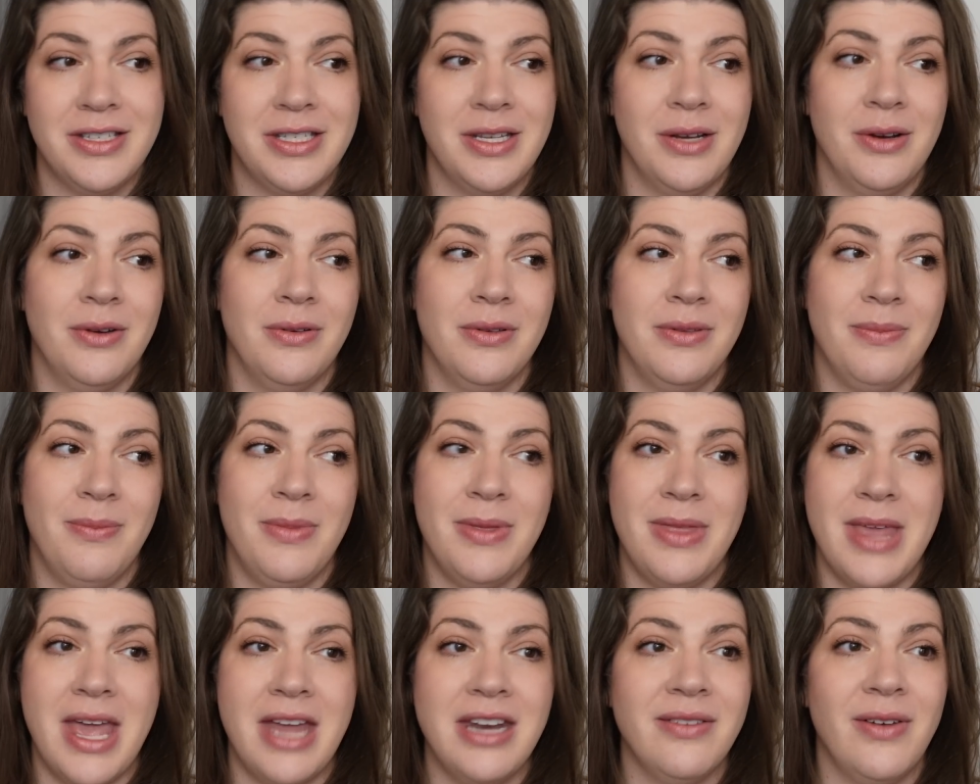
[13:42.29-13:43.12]
So
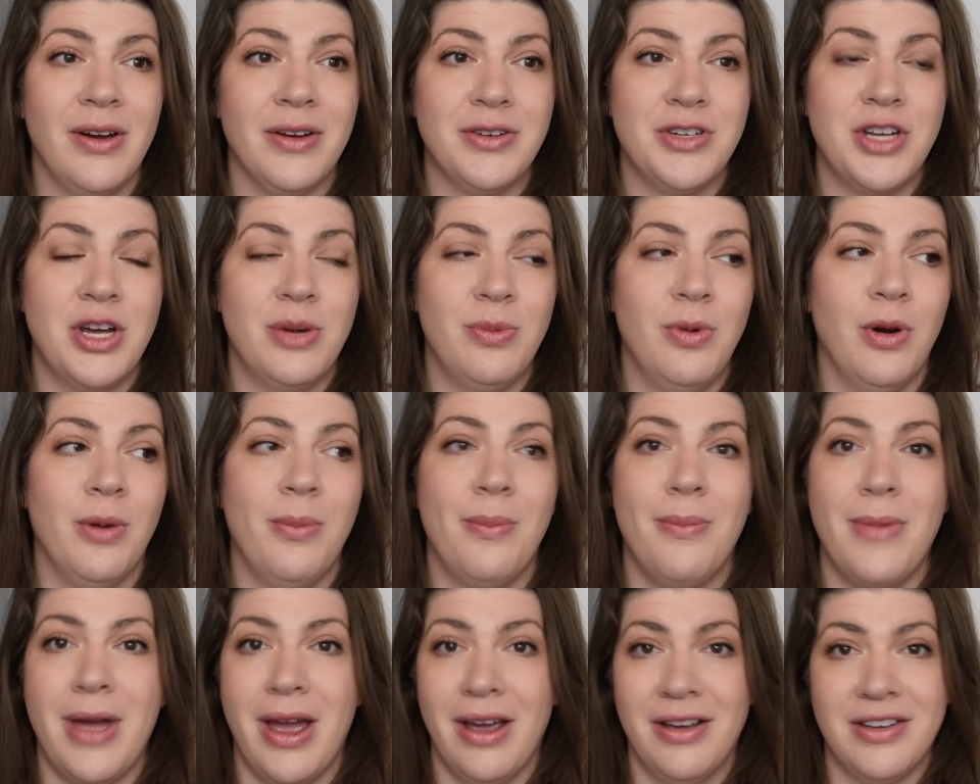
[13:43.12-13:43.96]
the end of October
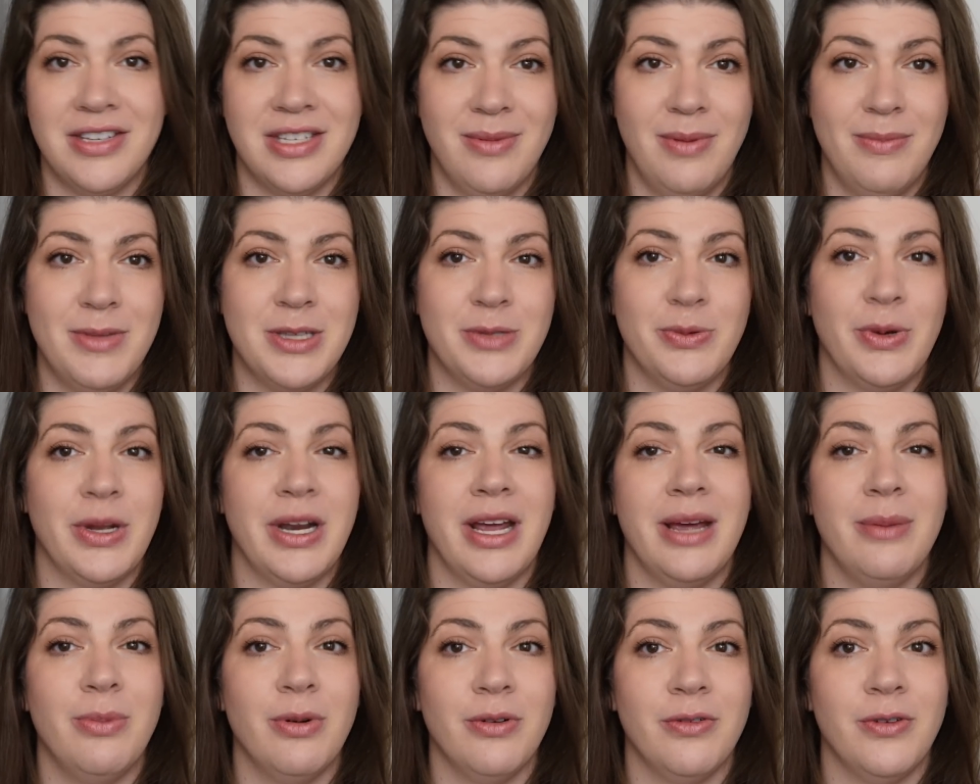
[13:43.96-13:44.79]
maximum is when
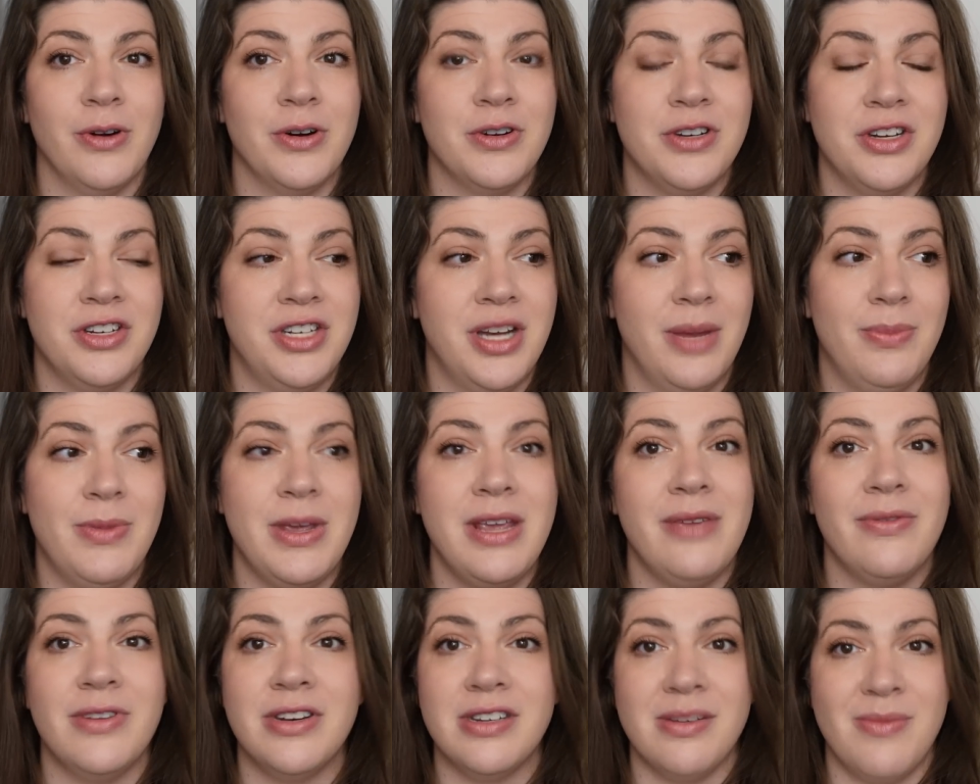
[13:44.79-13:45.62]
I prefer to ship,
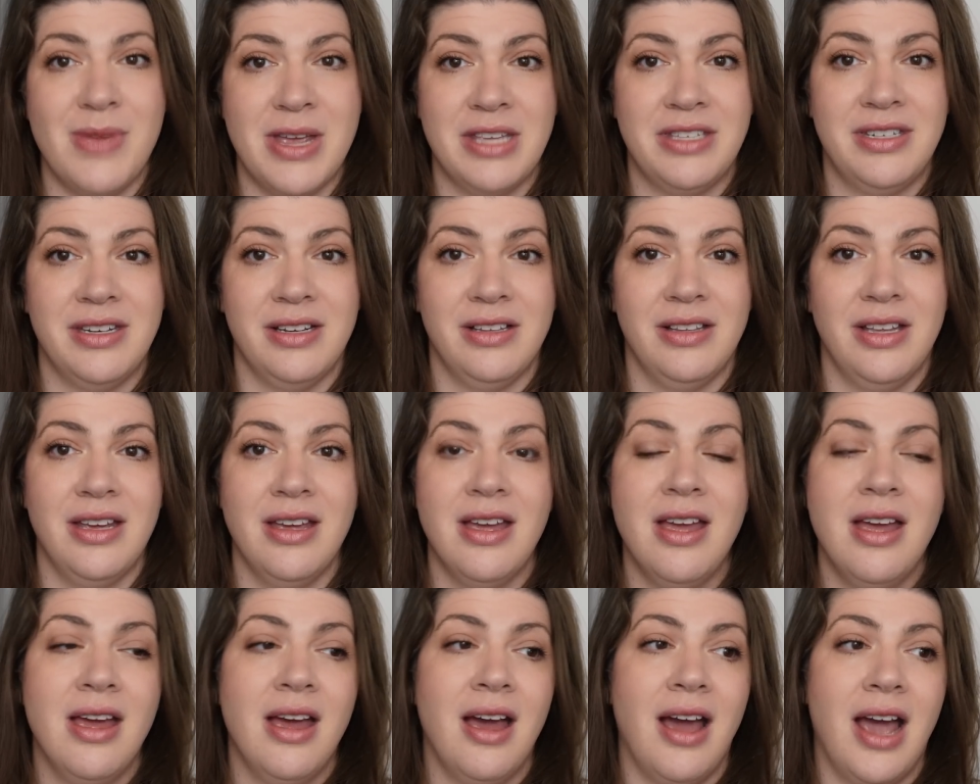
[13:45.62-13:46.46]
even
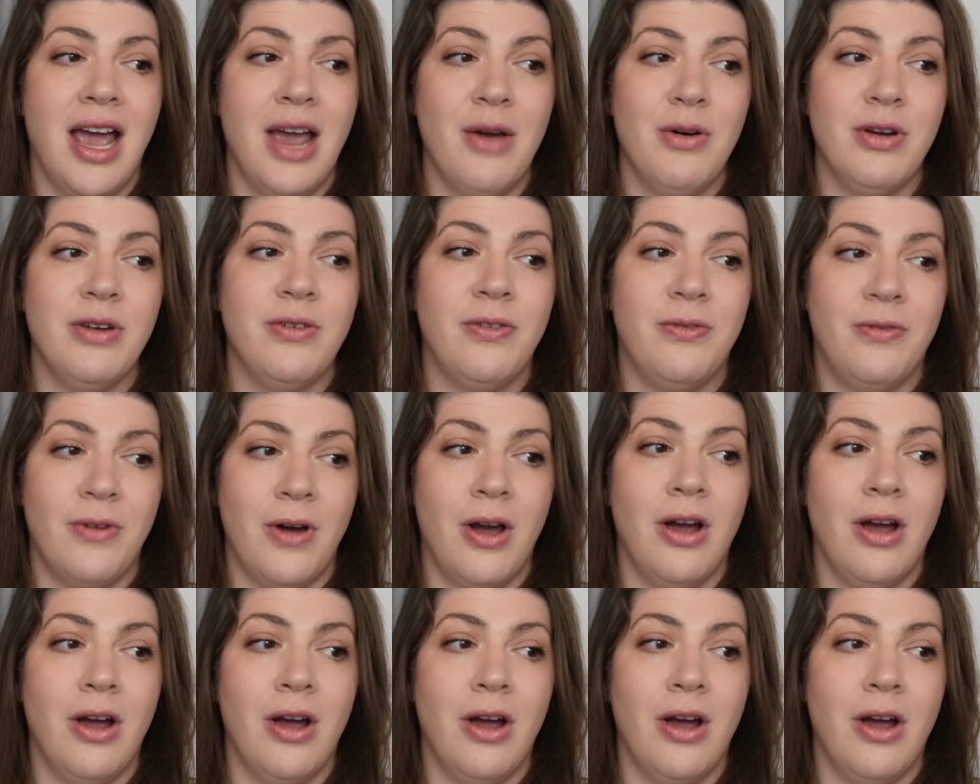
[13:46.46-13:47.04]
domestically. I would